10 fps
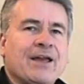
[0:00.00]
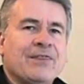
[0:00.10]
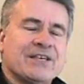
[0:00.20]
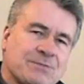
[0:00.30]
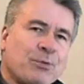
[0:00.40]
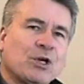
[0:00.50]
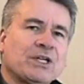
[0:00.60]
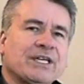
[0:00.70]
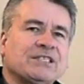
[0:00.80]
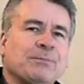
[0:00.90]
This
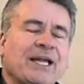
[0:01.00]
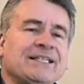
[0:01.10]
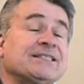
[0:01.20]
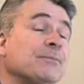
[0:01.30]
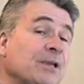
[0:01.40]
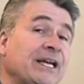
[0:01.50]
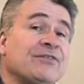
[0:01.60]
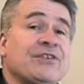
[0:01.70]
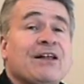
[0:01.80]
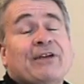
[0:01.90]
booklet explains the plan of
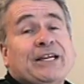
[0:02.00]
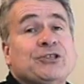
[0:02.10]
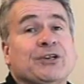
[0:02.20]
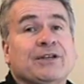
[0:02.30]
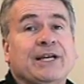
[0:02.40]
salvation.